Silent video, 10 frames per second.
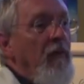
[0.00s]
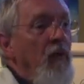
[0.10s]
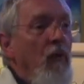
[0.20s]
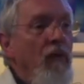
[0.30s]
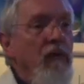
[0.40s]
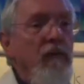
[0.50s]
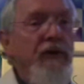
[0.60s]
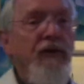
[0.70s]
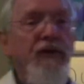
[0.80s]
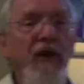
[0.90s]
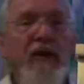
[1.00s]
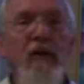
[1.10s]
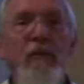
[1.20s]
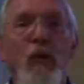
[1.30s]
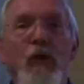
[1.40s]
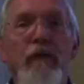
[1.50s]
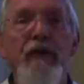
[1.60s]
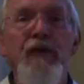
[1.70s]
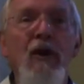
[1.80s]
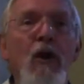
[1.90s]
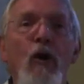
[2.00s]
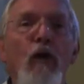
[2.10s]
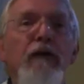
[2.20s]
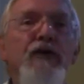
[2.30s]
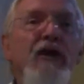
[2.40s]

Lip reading: on board. We just take on board, or it's